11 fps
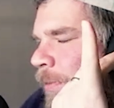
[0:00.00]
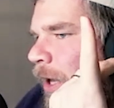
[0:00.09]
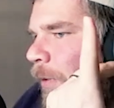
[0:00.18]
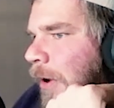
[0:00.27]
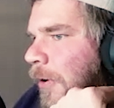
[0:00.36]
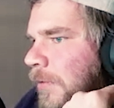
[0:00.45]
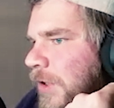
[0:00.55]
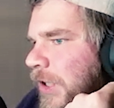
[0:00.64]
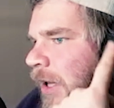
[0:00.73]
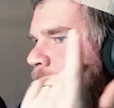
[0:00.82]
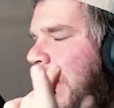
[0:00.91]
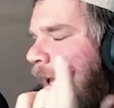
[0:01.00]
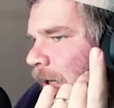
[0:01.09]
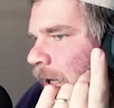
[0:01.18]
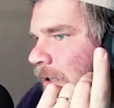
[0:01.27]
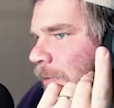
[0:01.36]
to play well. Charlie
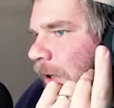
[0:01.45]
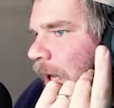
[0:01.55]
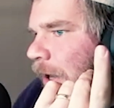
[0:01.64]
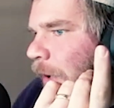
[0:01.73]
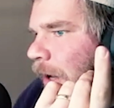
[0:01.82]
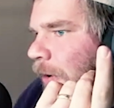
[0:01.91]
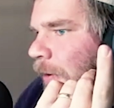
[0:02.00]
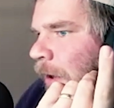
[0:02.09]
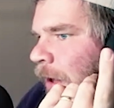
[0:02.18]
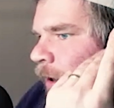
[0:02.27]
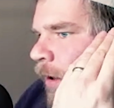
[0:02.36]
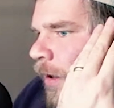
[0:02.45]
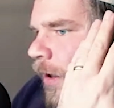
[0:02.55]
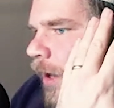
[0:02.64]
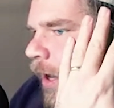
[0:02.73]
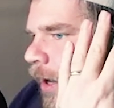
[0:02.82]
Ballard has to play well.
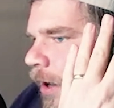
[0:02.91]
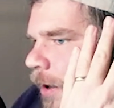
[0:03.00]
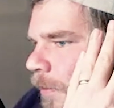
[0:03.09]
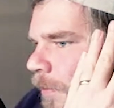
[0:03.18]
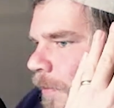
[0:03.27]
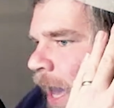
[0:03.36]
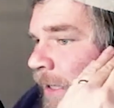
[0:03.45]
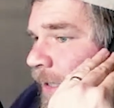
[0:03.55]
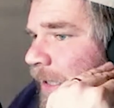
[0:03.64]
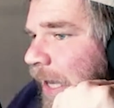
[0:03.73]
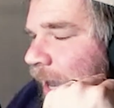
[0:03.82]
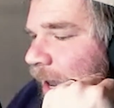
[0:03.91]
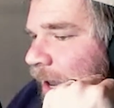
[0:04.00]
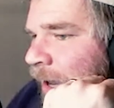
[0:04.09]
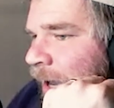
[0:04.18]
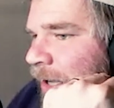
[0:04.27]
Max
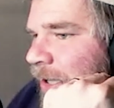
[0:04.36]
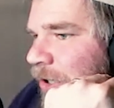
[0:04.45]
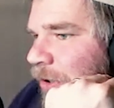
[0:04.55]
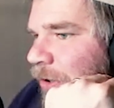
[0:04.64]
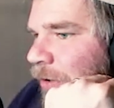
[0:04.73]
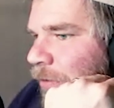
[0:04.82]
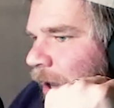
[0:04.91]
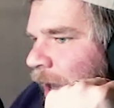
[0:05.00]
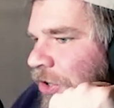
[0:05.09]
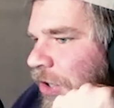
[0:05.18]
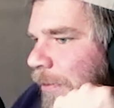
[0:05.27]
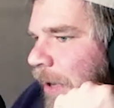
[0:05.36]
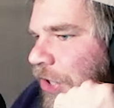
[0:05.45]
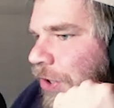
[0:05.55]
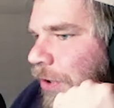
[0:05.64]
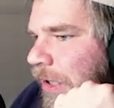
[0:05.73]
King has to actually
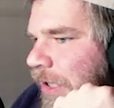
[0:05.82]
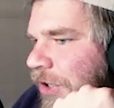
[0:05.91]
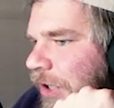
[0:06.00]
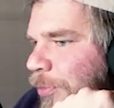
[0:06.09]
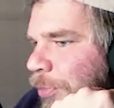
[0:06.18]
make sure he's actually